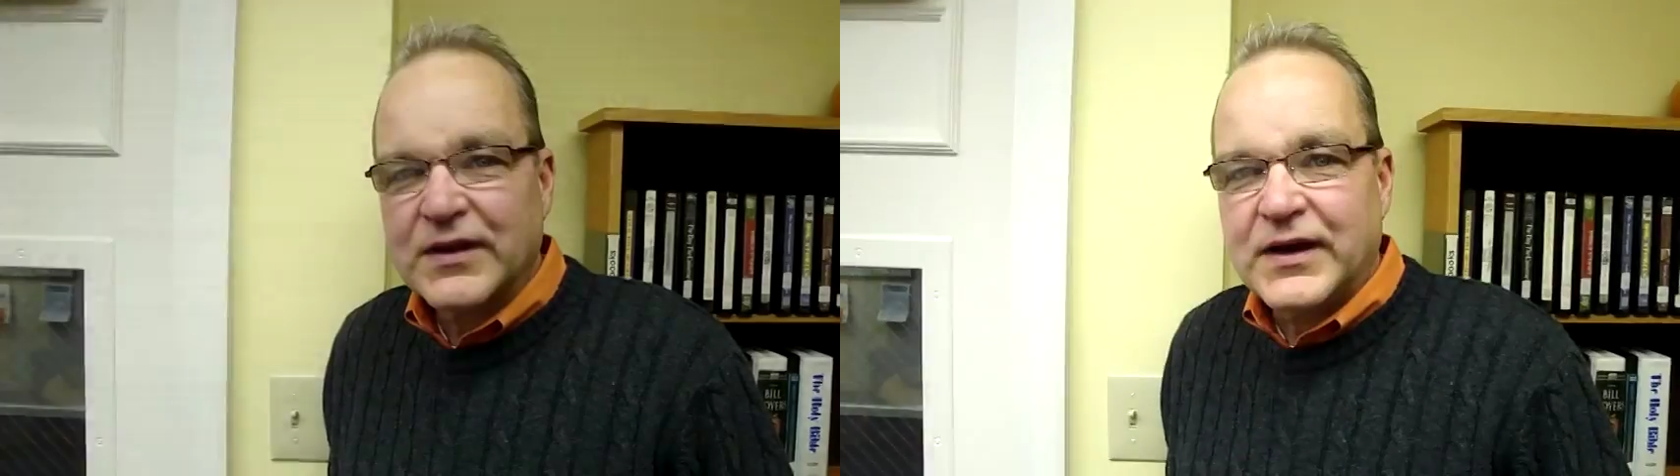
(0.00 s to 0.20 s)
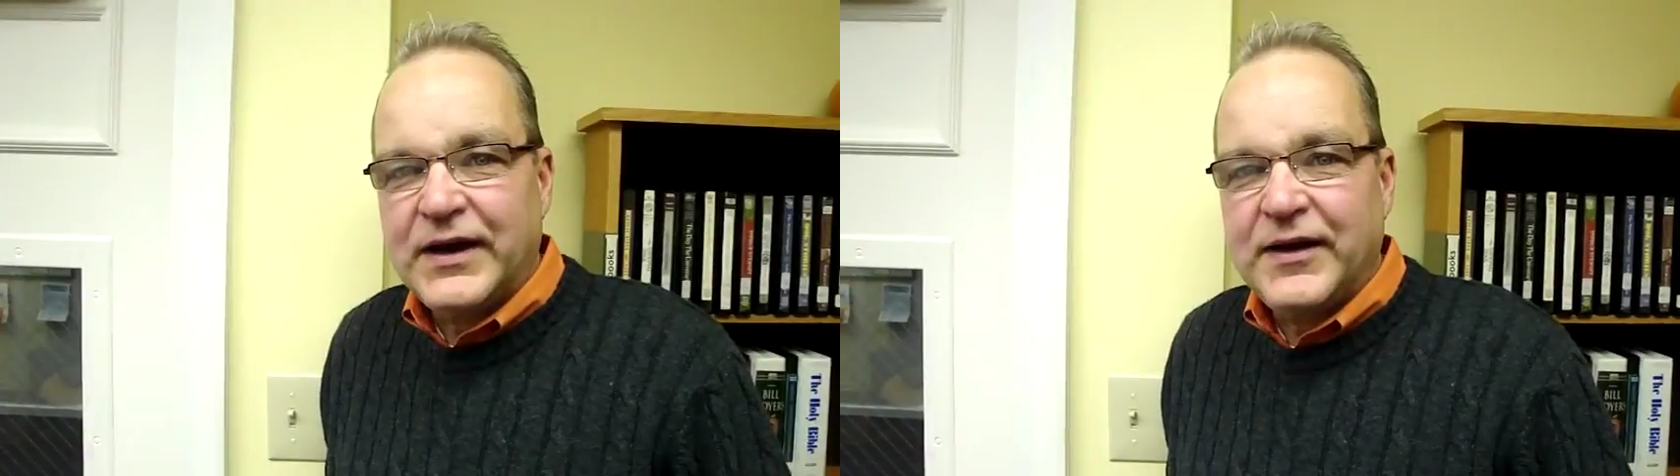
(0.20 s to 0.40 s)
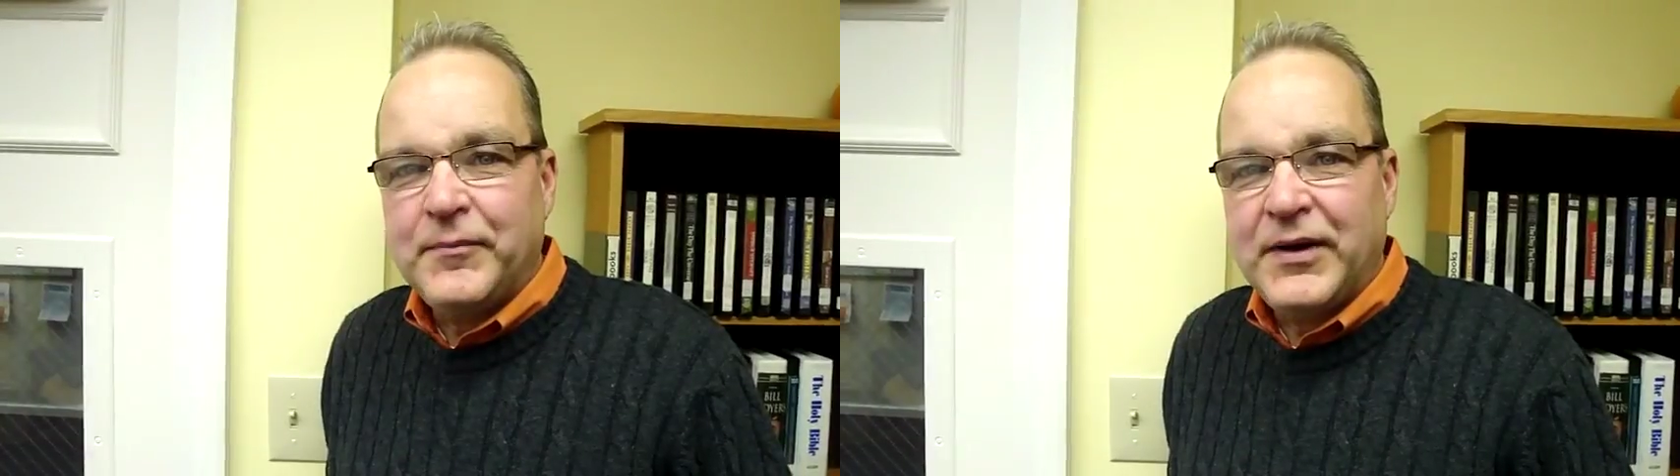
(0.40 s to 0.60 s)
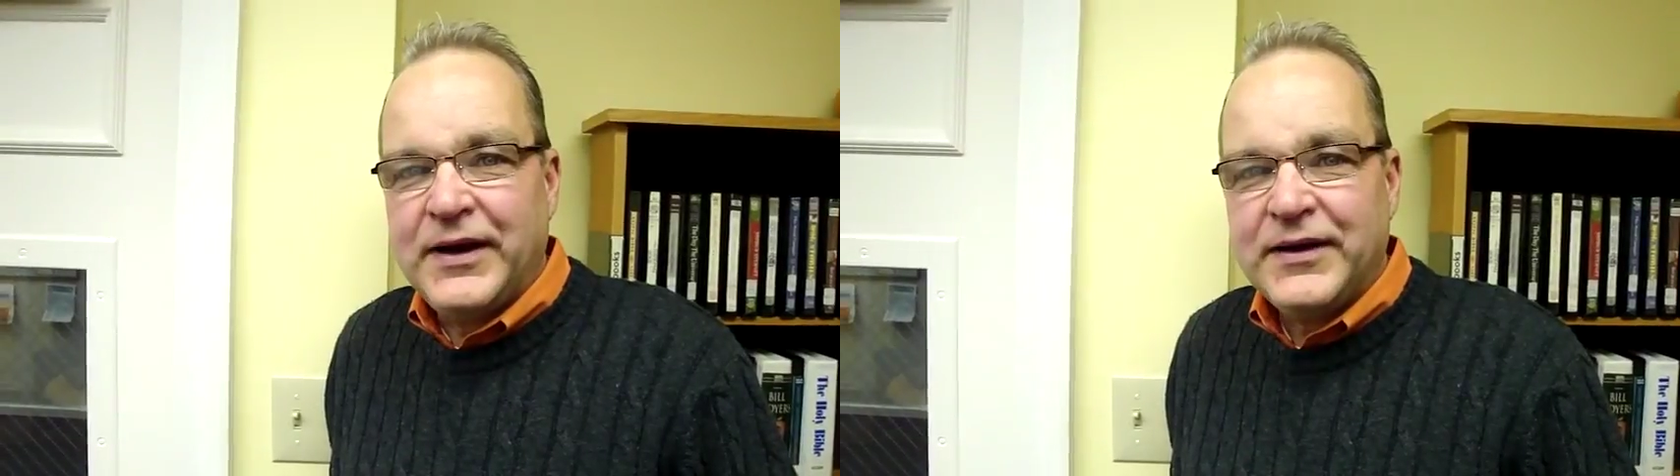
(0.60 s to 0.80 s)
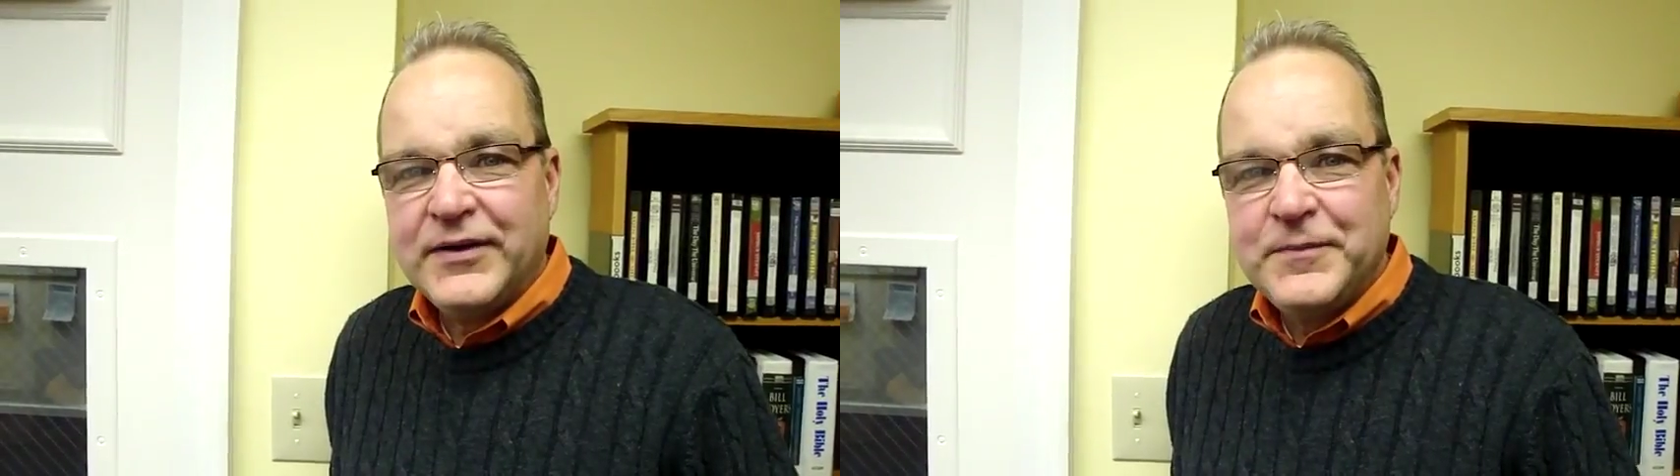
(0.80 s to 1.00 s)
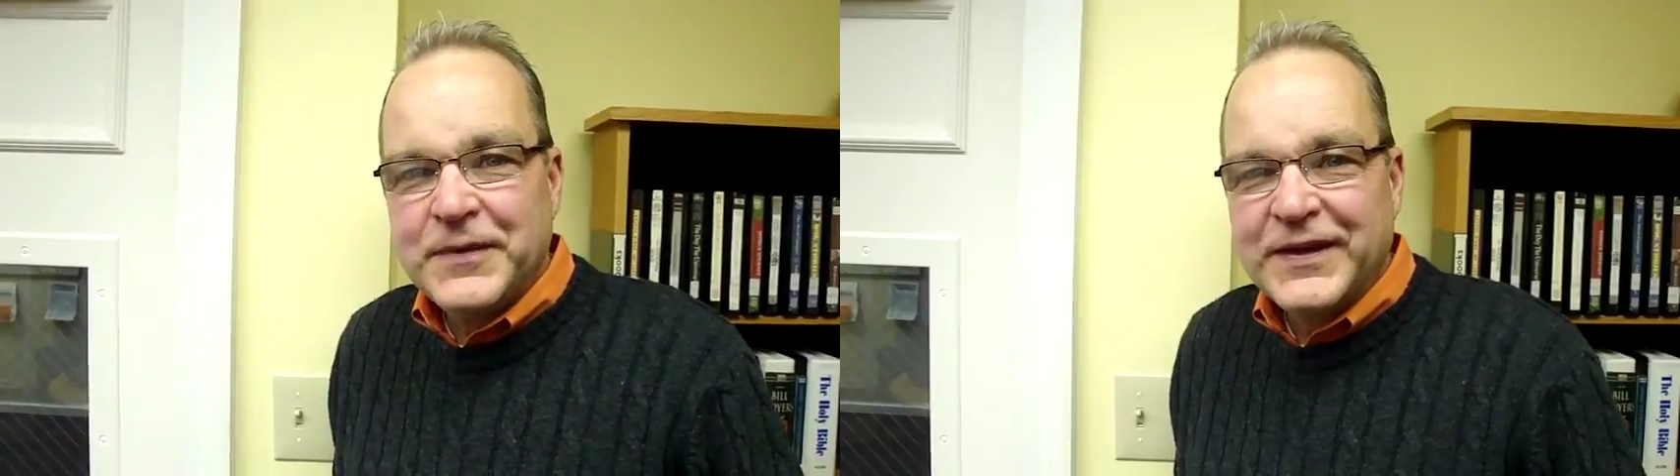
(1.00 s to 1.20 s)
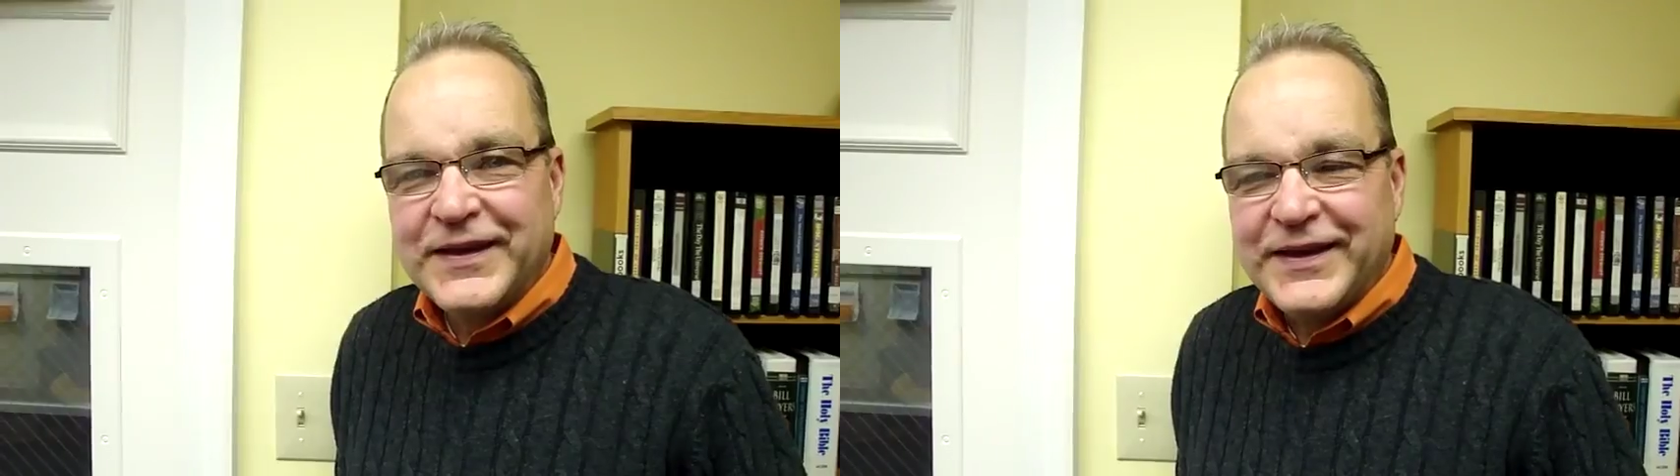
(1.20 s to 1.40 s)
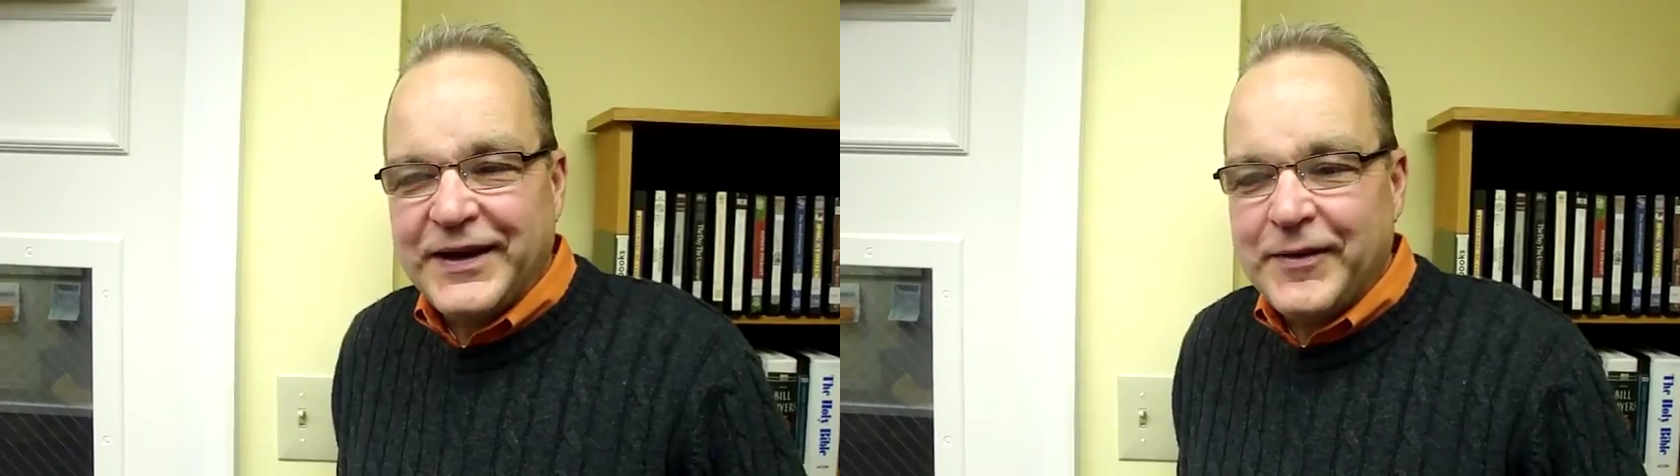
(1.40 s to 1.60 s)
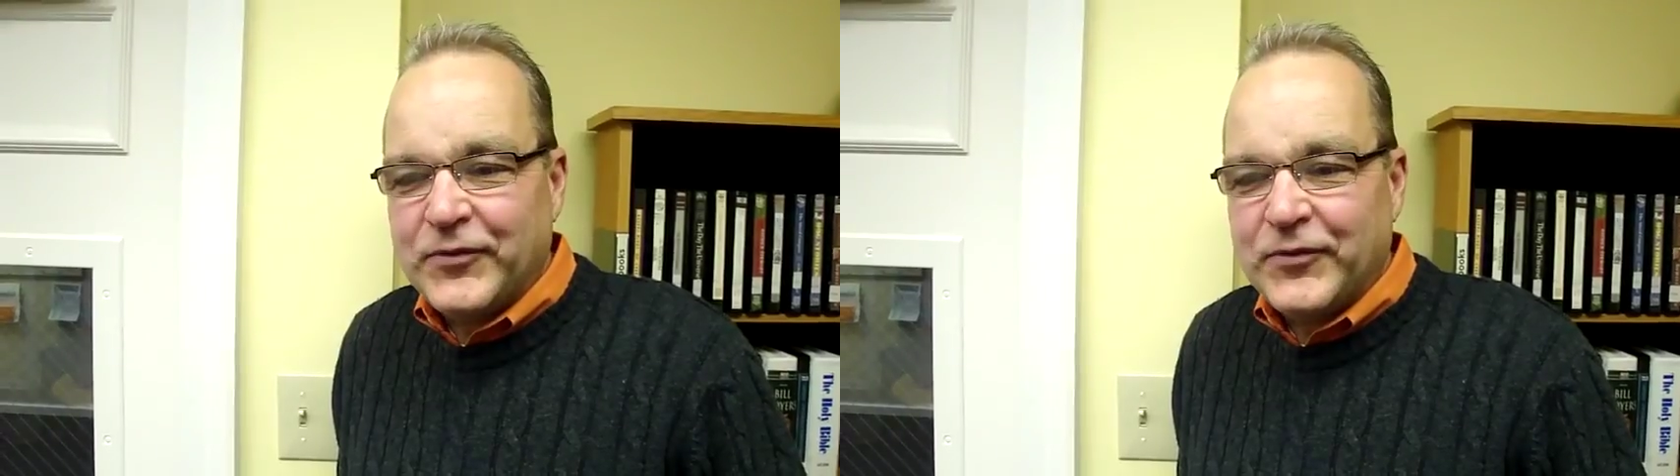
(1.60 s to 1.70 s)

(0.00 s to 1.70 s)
Hi, I'm Mike, and I'm